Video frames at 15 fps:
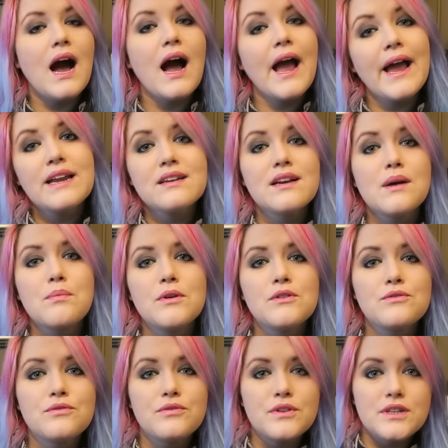I had a couple
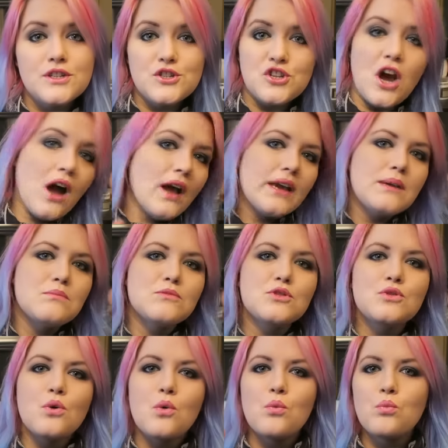of times